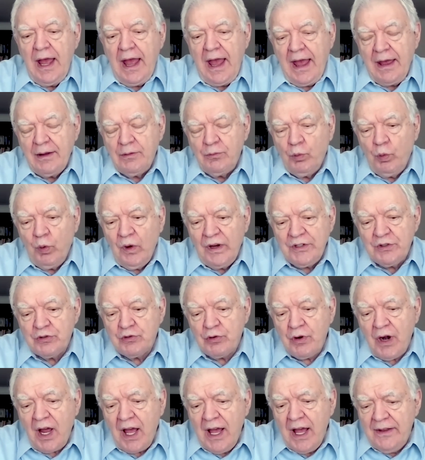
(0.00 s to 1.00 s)
And what
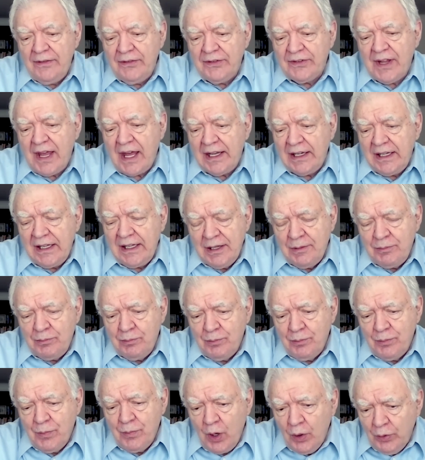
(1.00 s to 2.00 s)
drives that in
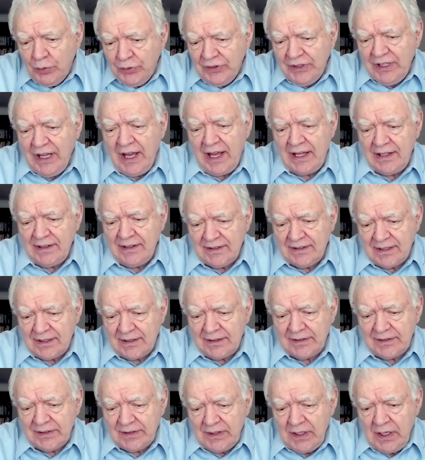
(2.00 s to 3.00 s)
most
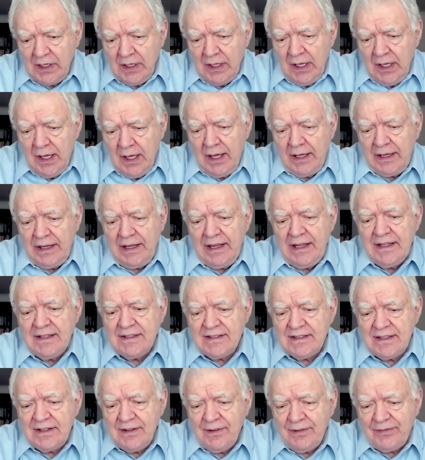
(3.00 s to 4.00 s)
cases
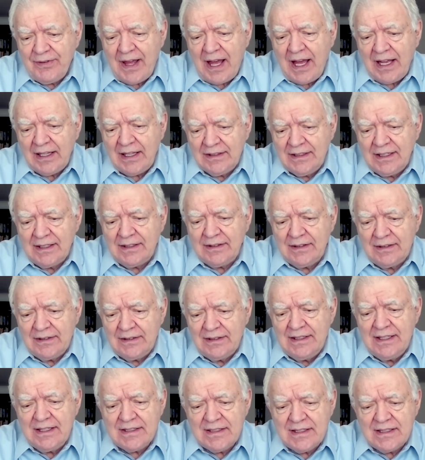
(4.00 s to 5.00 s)
is the fact that
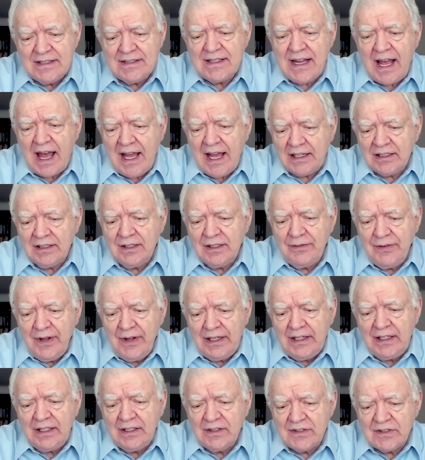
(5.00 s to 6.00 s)
this is
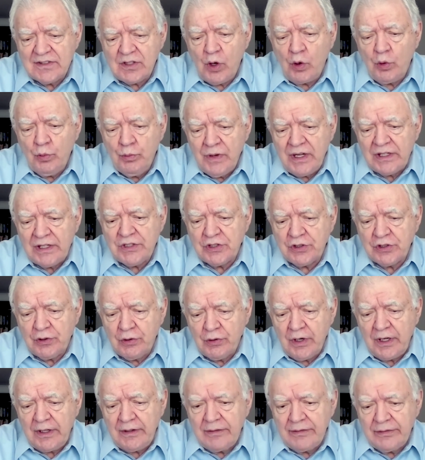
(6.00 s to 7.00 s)
activating so much
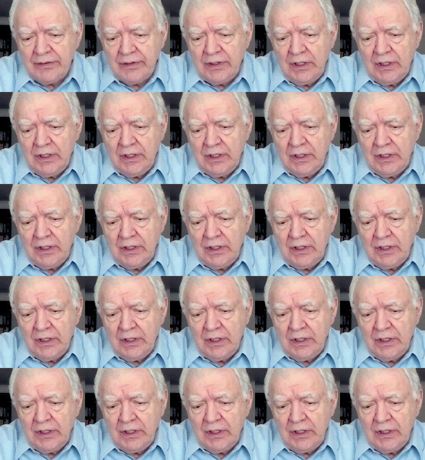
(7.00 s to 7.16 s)
grief.